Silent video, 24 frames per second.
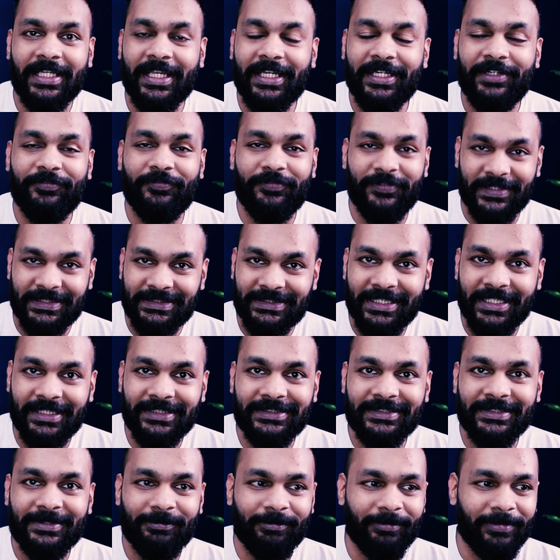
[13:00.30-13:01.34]
in
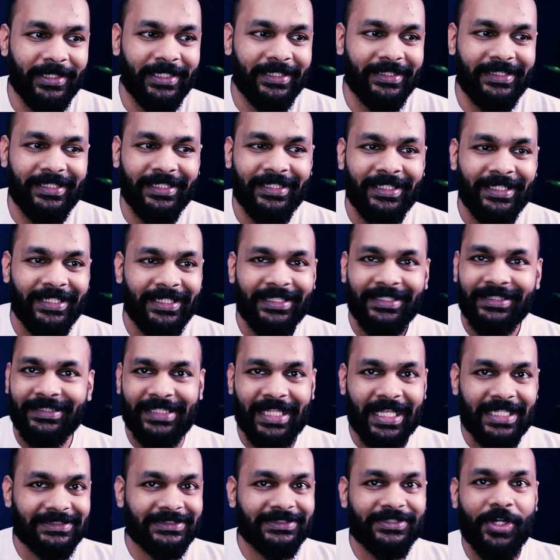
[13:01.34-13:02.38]
physics, but
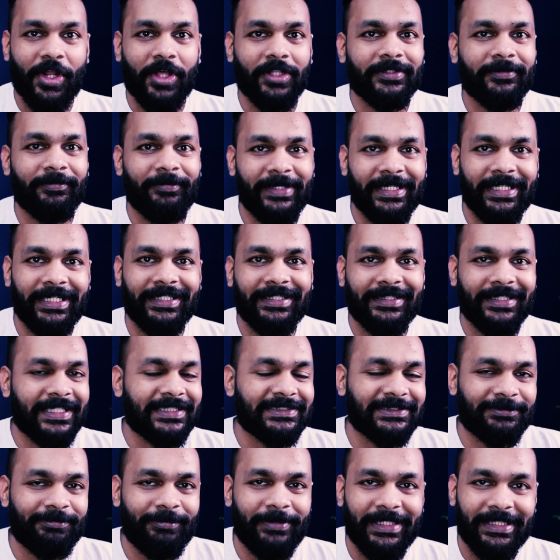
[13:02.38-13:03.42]
that's not the meaning
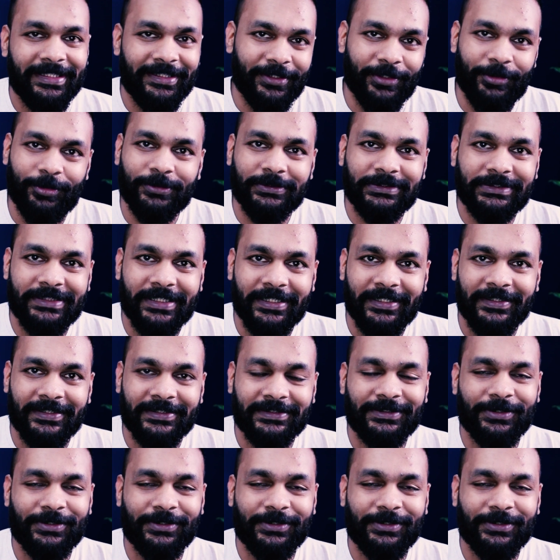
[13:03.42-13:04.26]
that's being used here.